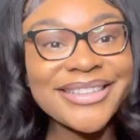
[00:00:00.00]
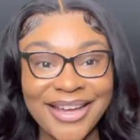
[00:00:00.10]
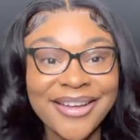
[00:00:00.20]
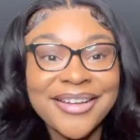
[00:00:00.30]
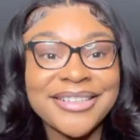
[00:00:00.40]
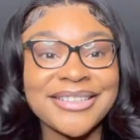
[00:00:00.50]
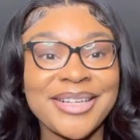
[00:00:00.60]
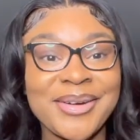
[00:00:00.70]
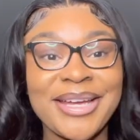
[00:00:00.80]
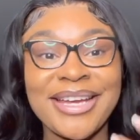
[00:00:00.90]
Hey y'all,
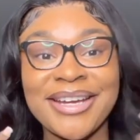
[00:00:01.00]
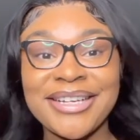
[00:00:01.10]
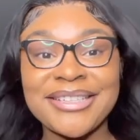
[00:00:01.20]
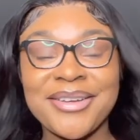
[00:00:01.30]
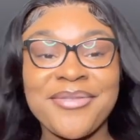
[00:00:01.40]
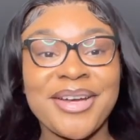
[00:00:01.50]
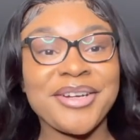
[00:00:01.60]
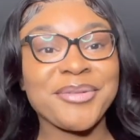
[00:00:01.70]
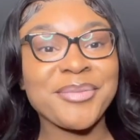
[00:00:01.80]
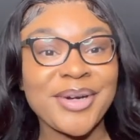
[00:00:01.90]
so here is the
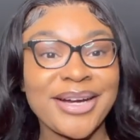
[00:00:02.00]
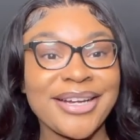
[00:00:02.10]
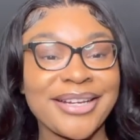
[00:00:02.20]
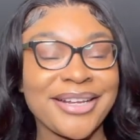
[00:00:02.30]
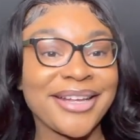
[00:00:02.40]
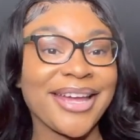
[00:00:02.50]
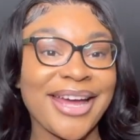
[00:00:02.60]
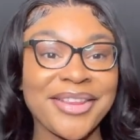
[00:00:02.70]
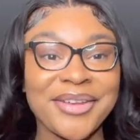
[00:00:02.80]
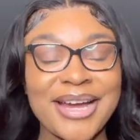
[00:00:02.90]
final product
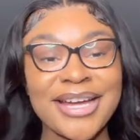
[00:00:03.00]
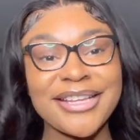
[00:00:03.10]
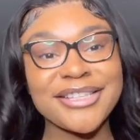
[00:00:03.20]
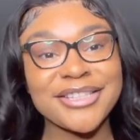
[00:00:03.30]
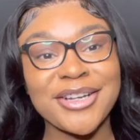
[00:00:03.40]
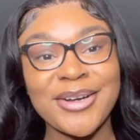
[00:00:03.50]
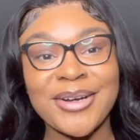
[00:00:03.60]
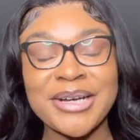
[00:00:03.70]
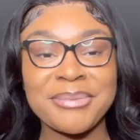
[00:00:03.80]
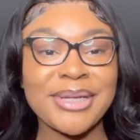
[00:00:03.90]
after I
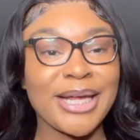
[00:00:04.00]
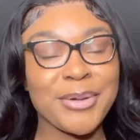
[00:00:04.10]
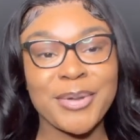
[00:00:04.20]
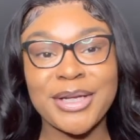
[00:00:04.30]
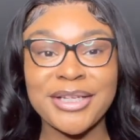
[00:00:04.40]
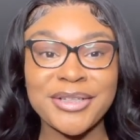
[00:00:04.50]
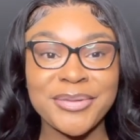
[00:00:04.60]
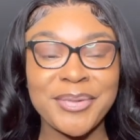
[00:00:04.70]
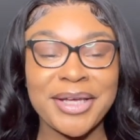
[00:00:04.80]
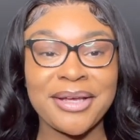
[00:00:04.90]
installed, played with it a little
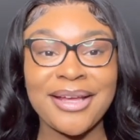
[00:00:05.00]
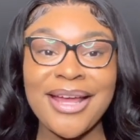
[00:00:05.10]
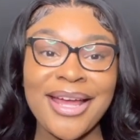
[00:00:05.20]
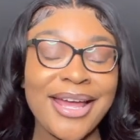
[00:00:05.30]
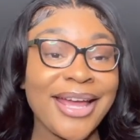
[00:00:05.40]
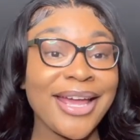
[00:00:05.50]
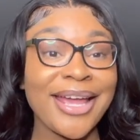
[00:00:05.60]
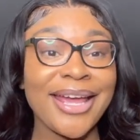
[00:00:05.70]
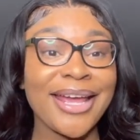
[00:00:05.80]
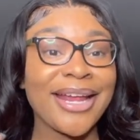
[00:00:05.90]
bit,
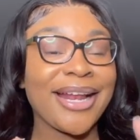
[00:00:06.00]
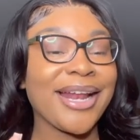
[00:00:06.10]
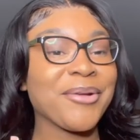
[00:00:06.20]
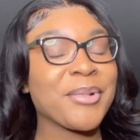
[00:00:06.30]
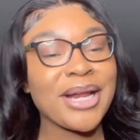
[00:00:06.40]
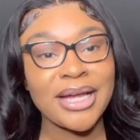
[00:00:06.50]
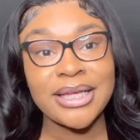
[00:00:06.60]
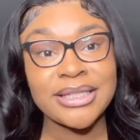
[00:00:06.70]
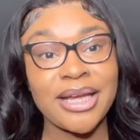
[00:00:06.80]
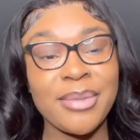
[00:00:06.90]
and what I
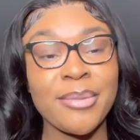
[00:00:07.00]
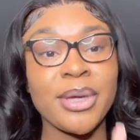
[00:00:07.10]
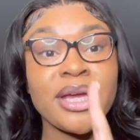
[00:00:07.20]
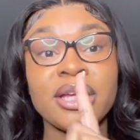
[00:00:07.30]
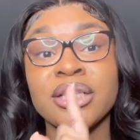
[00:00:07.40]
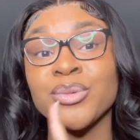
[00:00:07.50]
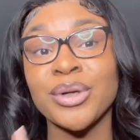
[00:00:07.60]
can say, baby, it is